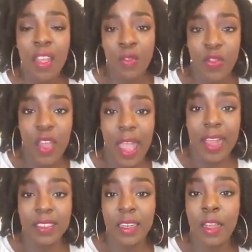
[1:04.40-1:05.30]

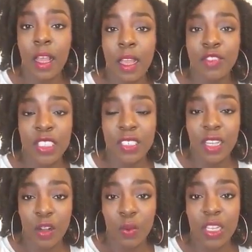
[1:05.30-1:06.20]
that if she's
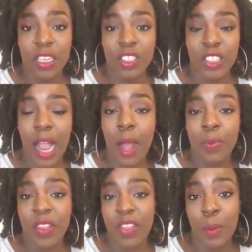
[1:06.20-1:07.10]
done a really good job,
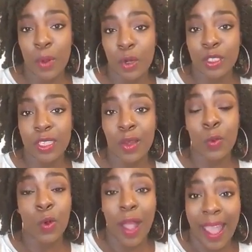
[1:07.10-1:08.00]
that person
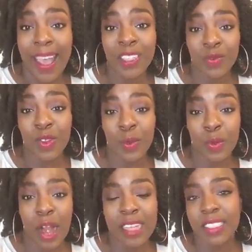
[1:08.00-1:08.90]
will ask for the
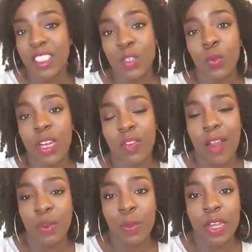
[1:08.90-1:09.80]
price and she will never
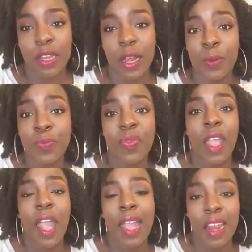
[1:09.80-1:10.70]
have to bring it up.
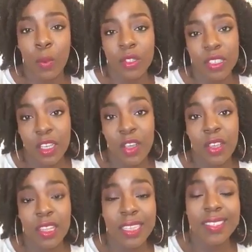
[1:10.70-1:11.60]
And I would tell you
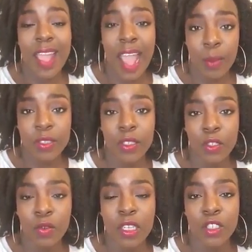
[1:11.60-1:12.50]
that that's
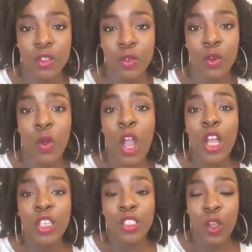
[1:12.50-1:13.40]
absolutely true.
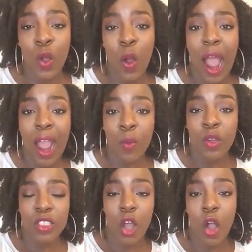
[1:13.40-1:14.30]
So I
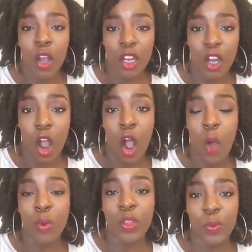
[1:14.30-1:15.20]
was on a call
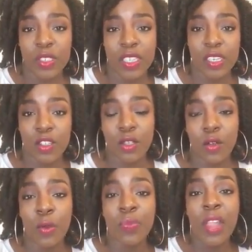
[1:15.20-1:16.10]
with a
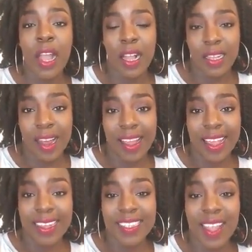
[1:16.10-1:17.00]
potential
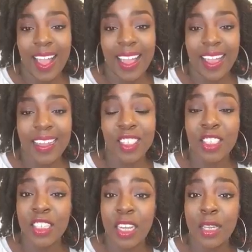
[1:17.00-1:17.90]
client, and
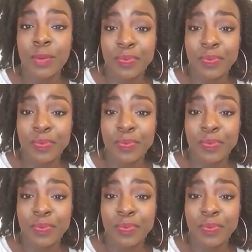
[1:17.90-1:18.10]
she